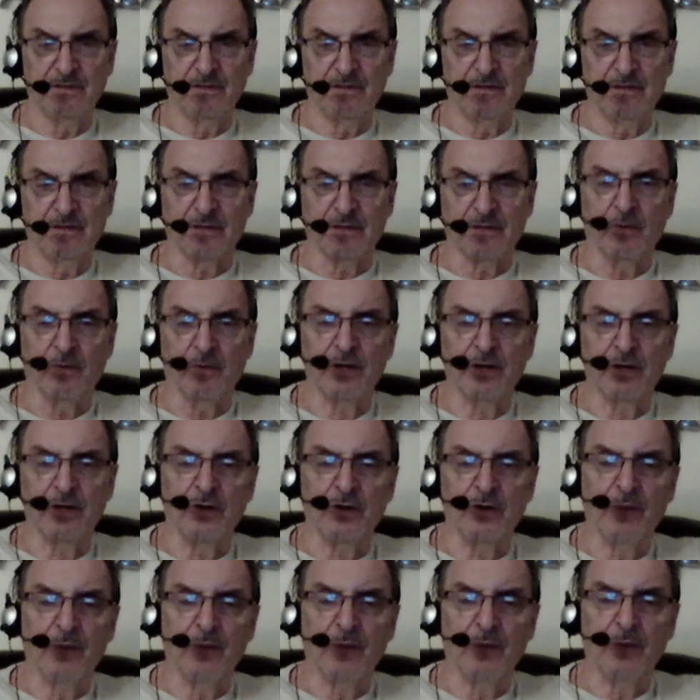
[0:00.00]
They want an
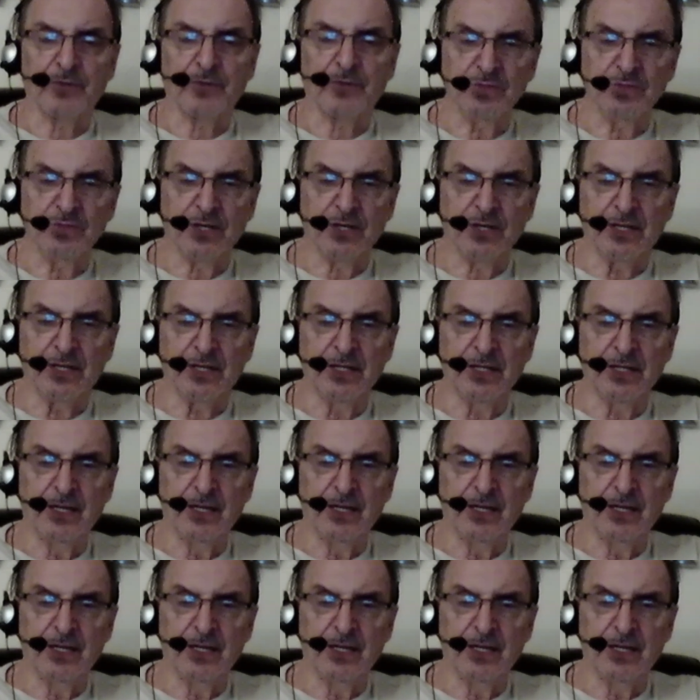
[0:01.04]
opportunity